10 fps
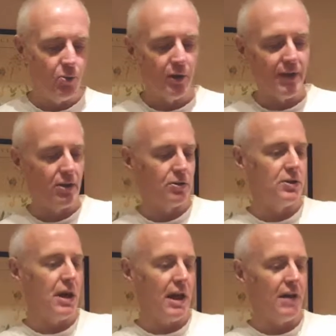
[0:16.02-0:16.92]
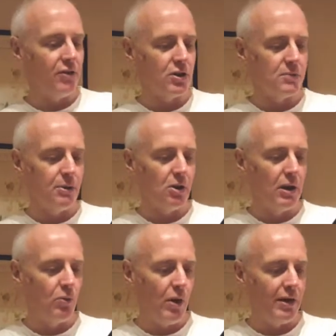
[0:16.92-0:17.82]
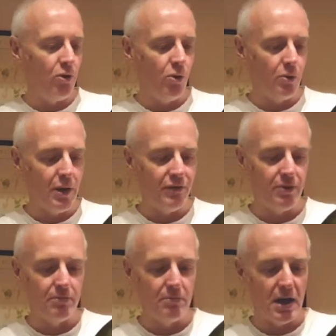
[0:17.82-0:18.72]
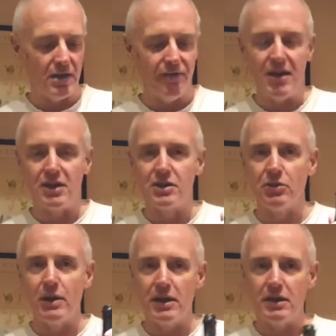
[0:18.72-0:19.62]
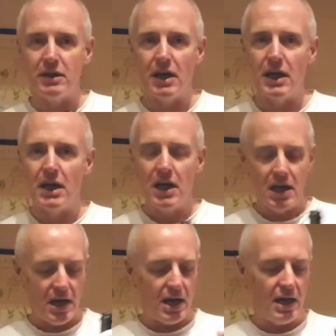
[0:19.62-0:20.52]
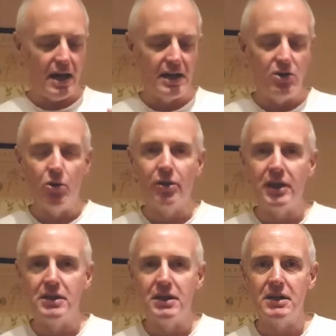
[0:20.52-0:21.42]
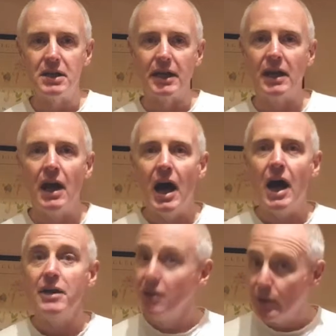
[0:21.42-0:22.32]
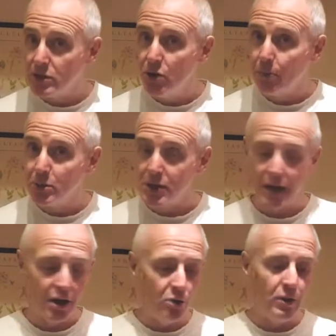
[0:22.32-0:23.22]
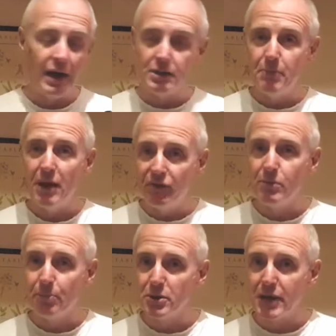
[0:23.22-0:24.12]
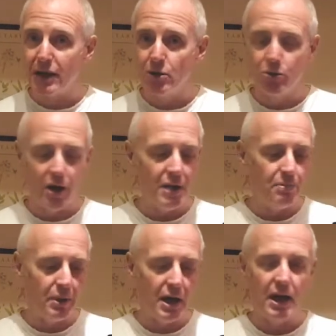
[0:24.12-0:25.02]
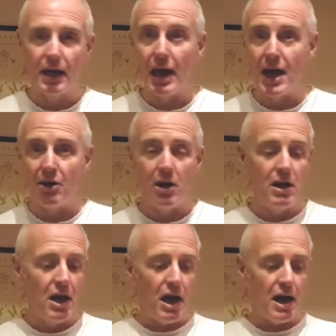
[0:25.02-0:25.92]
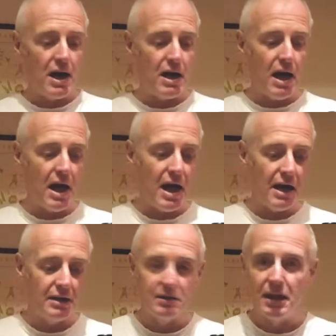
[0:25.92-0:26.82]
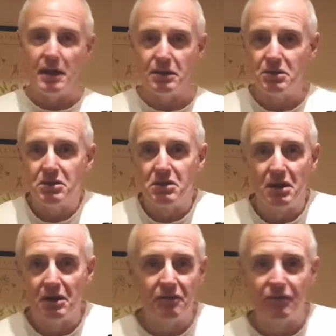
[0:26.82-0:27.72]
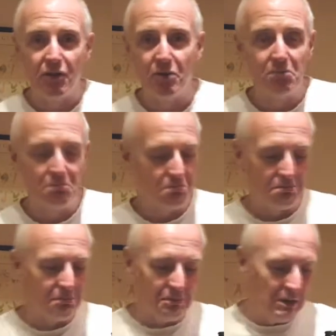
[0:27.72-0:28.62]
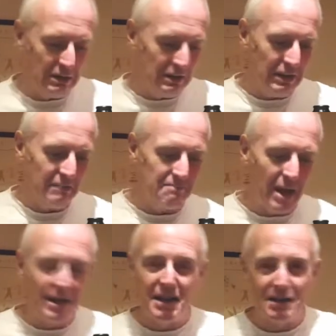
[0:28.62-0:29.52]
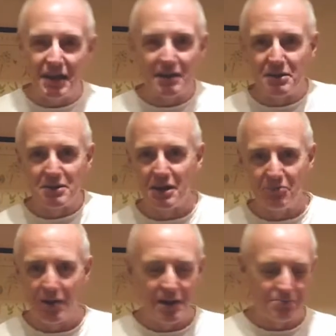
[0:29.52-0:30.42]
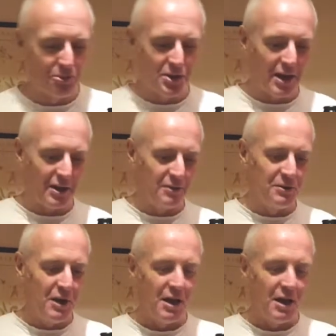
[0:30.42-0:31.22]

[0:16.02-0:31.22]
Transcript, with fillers: What have I got today? I've got a sparkling wine all the way from the Veneto in northeast Italy. No, it's not Prosecco. It's made from the Prosecco grape, Glera, and it's made in exactly the same way as Prosecco,